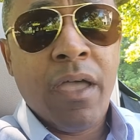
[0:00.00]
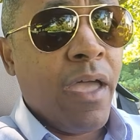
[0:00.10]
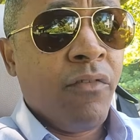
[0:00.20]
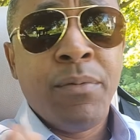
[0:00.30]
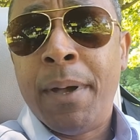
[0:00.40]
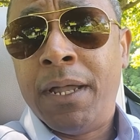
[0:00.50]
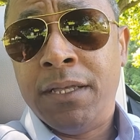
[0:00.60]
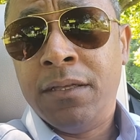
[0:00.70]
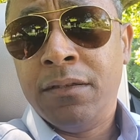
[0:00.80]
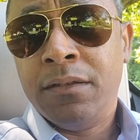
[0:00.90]

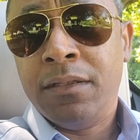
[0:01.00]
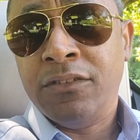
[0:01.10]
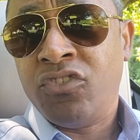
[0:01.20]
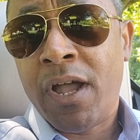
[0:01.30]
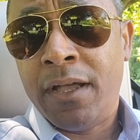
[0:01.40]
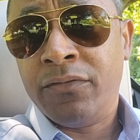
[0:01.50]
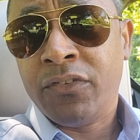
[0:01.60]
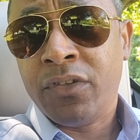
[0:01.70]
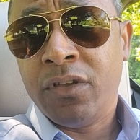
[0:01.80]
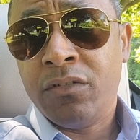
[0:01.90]
everybody that
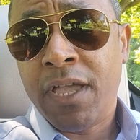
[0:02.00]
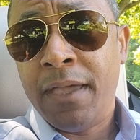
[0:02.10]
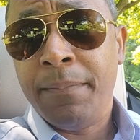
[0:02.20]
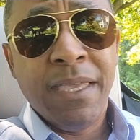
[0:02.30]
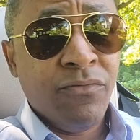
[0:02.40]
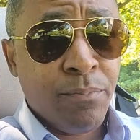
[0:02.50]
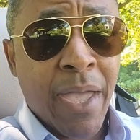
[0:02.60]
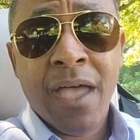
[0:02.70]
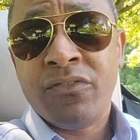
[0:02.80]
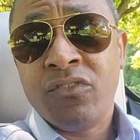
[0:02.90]
drives, okay? Even
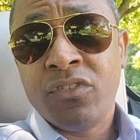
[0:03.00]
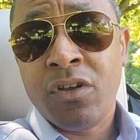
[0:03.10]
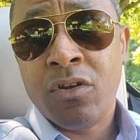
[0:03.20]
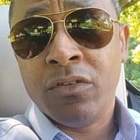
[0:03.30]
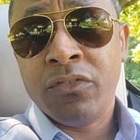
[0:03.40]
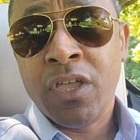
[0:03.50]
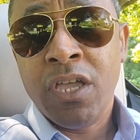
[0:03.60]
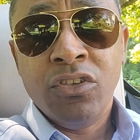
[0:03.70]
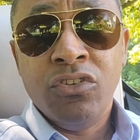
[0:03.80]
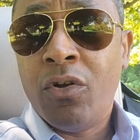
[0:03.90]
passenger cars.
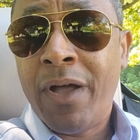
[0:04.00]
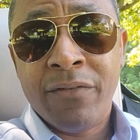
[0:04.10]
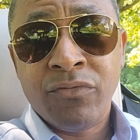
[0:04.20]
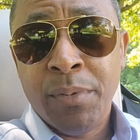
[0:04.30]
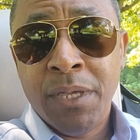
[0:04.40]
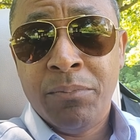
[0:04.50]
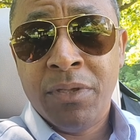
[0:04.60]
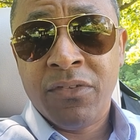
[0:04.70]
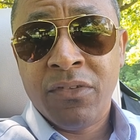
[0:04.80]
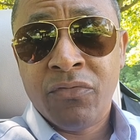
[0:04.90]
You don't have to be in
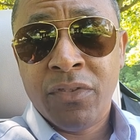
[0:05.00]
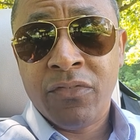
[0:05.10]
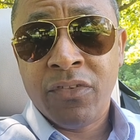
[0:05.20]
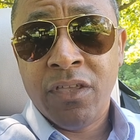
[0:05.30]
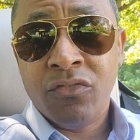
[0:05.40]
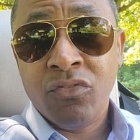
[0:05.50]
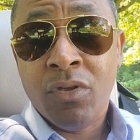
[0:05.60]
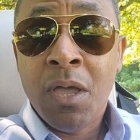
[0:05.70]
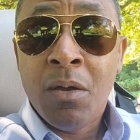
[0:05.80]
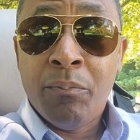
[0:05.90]
business for this to hit you.
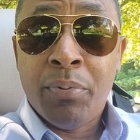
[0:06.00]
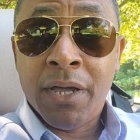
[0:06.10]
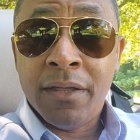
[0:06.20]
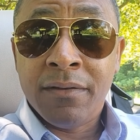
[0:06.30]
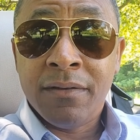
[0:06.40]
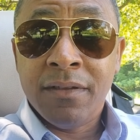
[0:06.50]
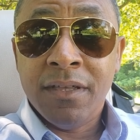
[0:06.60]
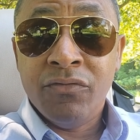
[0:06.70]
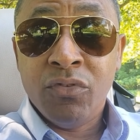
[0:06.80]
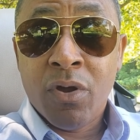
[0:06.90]
But
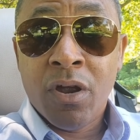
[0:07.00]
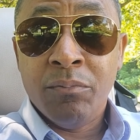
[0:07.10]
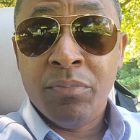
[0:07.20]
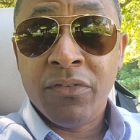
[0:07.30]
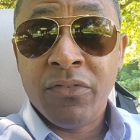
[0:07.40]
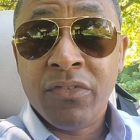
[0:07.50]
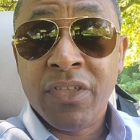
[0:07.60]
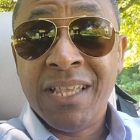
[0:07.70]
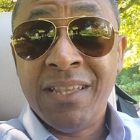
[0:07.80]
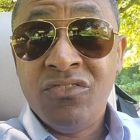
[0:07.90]
if you are in business,
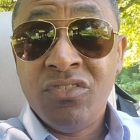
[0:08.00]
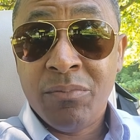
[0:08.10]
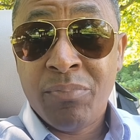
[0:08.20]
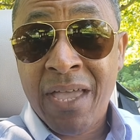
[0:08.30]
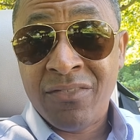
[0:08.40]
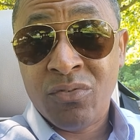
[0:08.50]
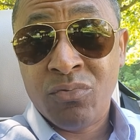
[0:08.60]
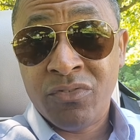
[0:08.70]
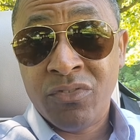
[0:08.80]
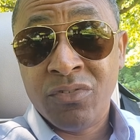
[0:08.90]
at least you can pass it
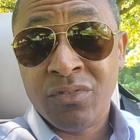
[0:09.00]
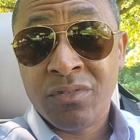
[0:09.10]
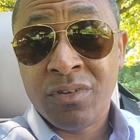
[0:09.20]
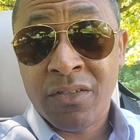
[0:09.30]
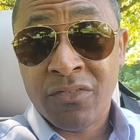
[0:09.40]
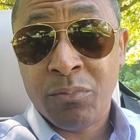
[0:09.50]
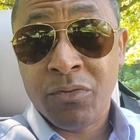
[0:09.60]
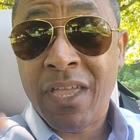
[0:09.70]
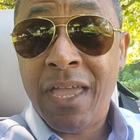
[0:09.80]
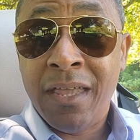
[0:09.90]
on to your
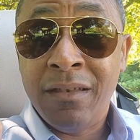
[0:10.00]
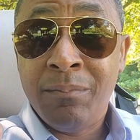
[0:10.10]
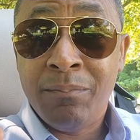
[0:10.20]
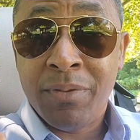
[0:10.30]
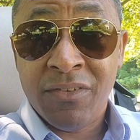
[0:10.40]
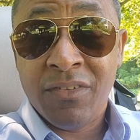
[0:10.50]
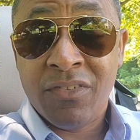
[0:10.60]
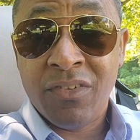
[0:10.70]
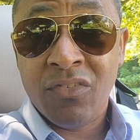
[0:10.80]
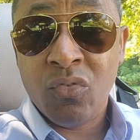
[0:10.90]
customers, and
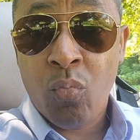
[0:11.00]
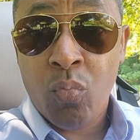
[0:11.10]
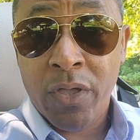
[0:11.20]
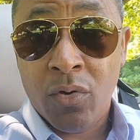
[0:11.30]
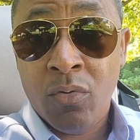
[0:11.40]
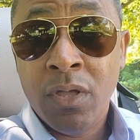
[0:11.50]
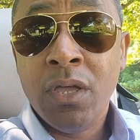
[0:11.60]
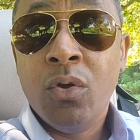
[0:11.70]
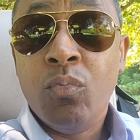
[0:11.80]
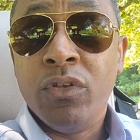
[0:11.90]
businesses will,
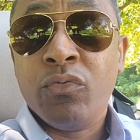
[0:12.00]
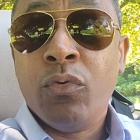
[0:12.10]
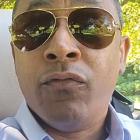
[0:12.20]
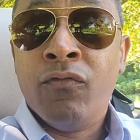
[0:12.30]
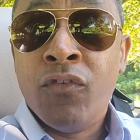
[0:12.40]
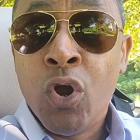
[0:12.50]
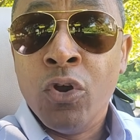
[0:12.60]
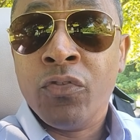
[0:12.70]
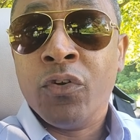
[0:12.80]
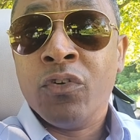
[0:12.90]
which will
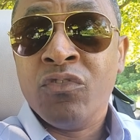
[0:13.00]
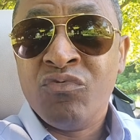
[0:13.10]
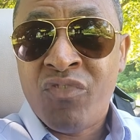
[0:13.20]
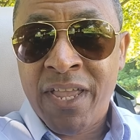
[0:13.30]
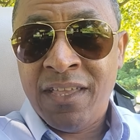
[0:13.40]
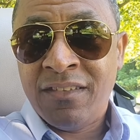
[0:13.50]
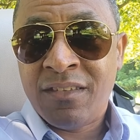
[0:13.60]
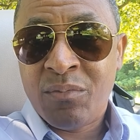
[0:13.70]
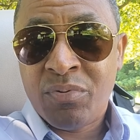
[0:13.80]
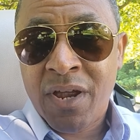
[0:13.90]
further
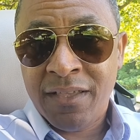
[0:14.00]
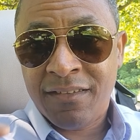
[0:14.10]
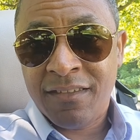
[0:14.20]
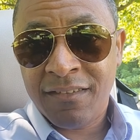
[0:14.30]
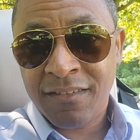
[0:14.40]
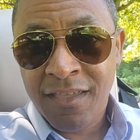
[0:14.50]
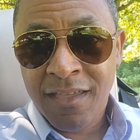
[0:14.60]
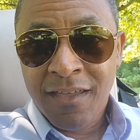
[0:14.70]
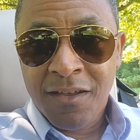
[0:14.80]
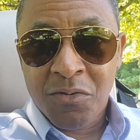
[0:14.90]
raise prices,
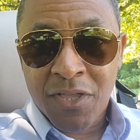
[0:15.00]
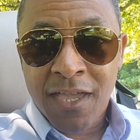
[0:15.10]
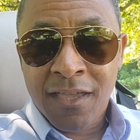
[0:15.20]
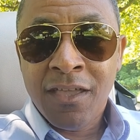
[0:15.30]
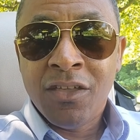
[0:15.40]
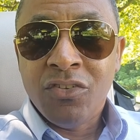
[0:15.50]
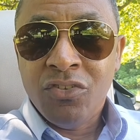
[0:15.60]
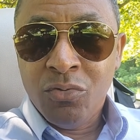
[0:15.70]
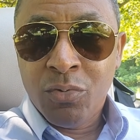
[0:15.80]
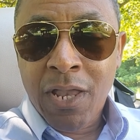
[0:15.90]
okay?
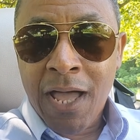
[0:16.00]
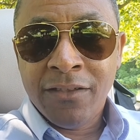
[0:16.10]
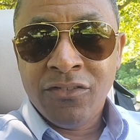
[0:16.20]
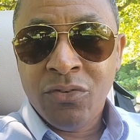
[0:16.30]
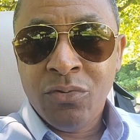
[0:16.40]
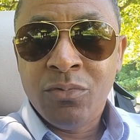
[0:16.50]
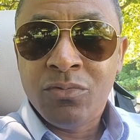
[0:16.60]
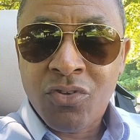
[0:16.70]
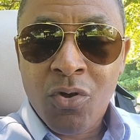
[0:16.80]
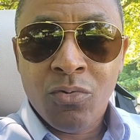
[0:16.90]
You were lied to,
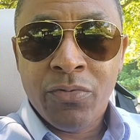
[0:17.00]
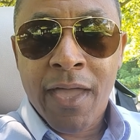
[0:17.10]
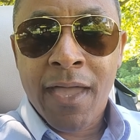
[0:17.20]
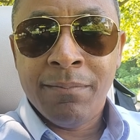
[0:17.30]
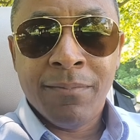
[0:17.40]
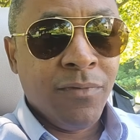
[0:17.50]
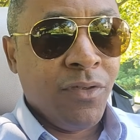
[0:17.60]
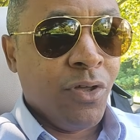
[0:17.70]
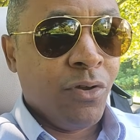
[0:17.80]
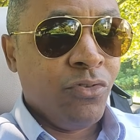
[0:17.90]
told that,
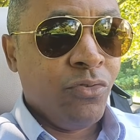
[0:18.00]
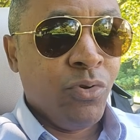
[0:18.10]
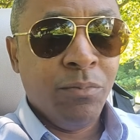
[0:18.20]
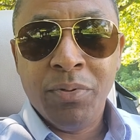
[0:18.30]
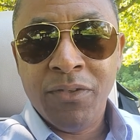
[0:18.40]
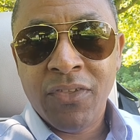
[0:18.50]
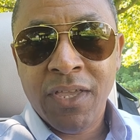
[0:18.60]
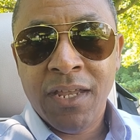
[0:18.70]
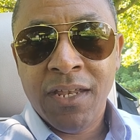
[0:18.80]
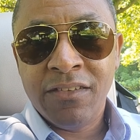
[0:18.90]
you know, you wouldn't be
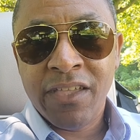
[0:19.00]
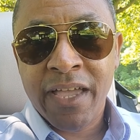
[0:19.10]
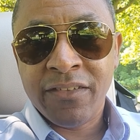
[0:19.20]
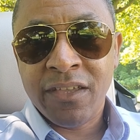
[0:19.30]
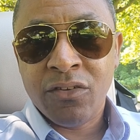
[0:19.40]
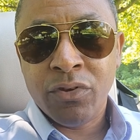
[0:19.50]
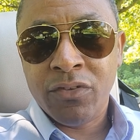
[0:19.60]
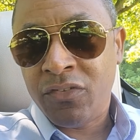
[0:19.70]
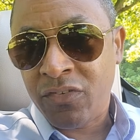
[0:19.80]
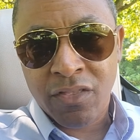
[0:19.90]
seeing any tax
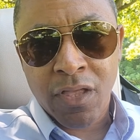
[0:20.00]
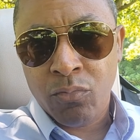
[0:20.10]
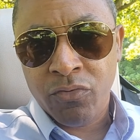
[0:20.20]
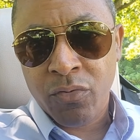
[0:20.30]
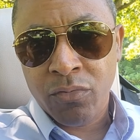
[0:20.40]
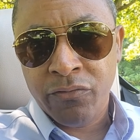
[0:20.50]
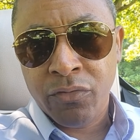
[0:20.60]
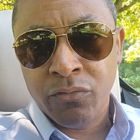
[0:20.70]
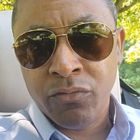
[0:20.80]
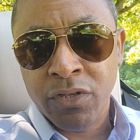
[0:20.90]
increases, that that was only
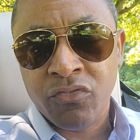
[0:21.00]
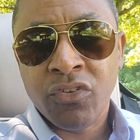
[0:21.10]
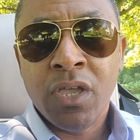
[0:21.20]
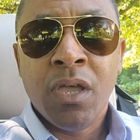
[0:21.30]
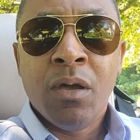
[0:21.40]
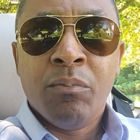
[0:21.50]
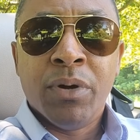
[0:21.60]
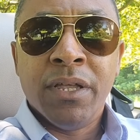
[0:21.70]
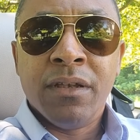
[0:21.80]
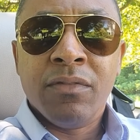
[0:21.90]
for the rich.
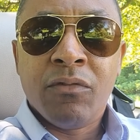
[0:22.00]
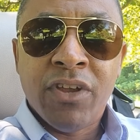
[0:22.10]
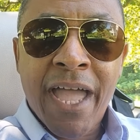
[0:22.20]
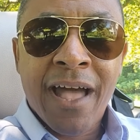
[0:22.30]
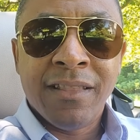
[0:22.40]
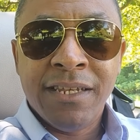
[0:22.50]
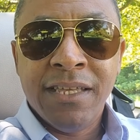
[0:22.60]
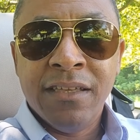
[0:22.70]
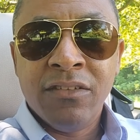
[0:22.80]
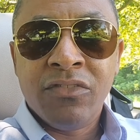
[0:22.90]
But the
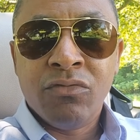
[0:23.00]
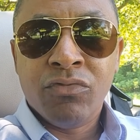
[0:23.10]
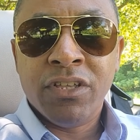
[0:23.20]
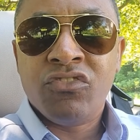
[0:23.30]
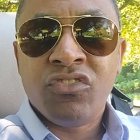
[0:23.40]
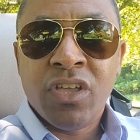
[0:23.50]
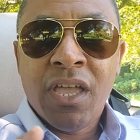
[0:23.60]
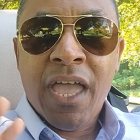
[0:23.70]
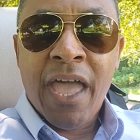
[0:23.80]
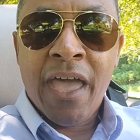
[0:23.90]
reality is the rich
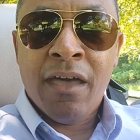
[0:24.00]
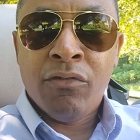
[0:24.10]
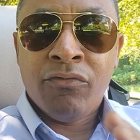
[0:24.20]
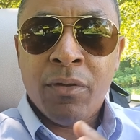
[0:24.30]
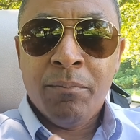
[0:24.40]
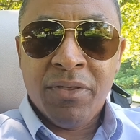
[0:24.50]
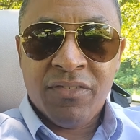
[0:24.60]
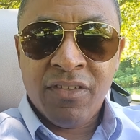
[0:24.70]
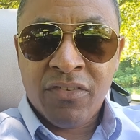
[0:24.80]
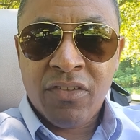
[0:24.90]
have
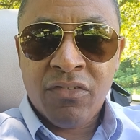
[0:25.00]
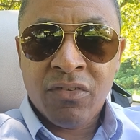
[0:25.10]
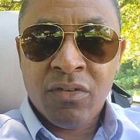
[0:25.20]
businesses